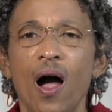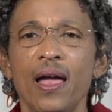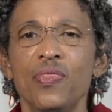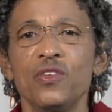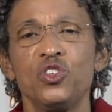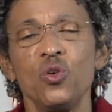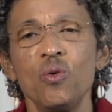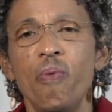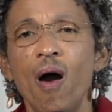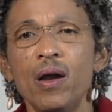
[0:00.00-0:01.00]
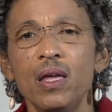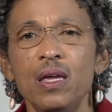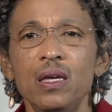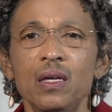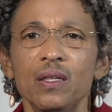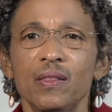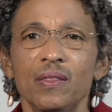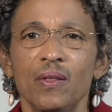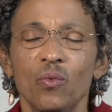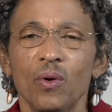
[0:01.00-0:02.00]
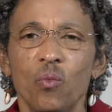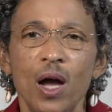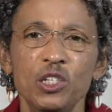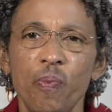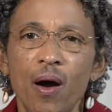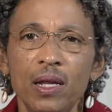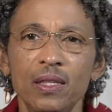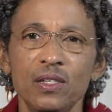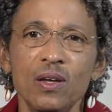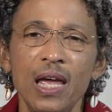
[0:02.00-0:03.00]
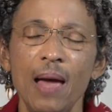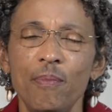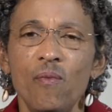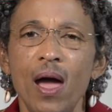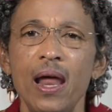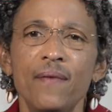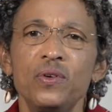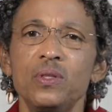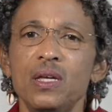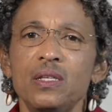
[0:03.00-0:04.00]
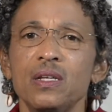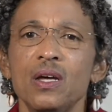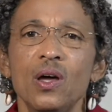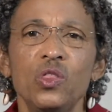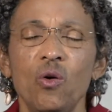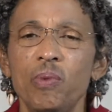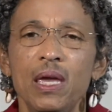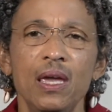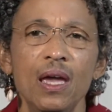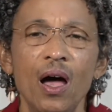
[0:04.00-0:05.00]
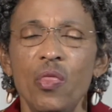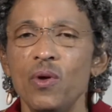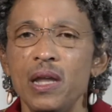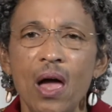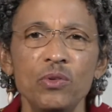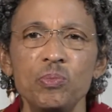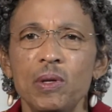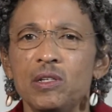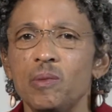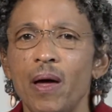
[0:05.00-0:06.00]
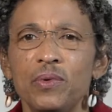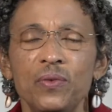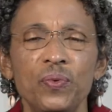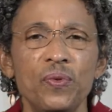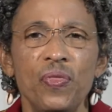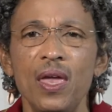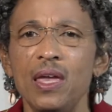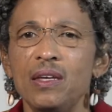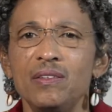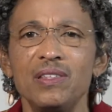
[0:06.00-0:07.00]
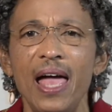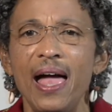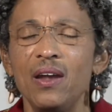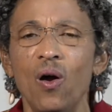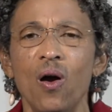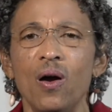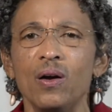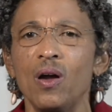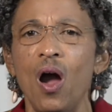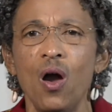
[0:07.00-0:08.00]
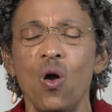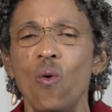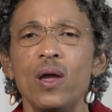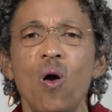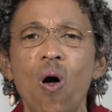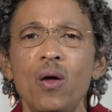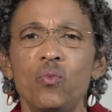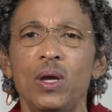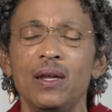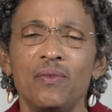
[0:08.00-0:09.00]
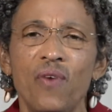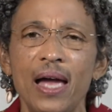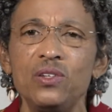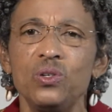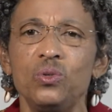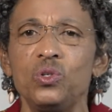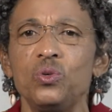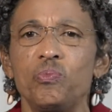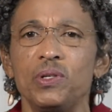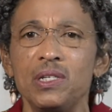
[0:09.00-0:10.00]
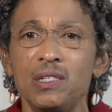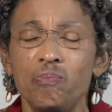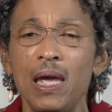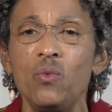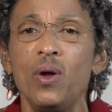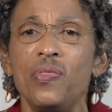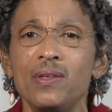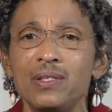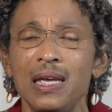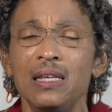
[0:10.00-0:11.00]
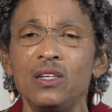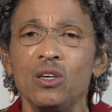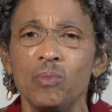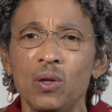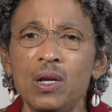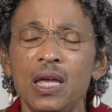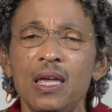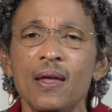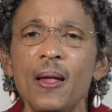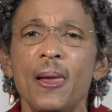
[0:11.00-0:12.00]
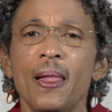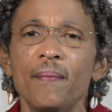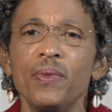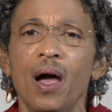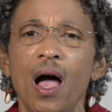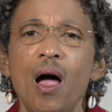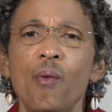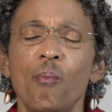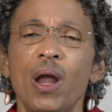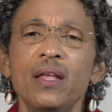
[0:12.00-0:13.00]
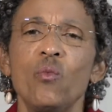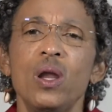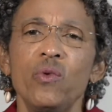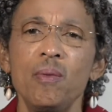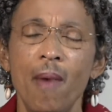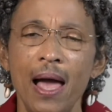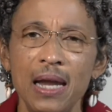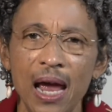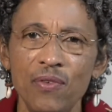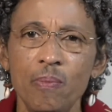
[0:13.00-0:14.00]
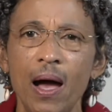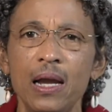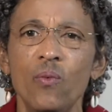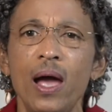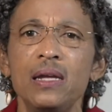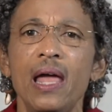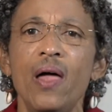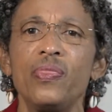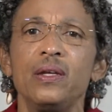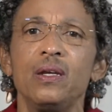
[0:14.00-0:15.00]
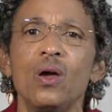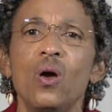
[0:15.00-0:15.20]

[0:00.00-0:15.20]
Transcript: In the Zoom watch party that's going to happen right after this, there'll be other announcements about different things that are going on. We invite you to participate with us in community. But I want to remind everybody right now that